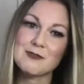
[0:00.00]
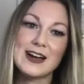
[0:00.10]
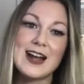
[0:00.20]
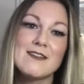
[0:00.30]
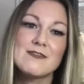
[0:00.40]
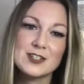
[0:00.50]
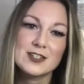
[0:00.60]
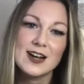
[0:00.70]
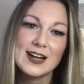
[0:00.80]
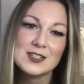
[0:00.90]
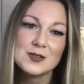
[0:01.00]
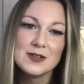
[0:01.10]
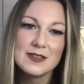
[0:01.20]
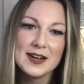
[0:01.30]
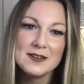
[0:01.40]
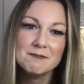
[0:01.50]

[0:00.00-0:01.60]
Right after high school, then?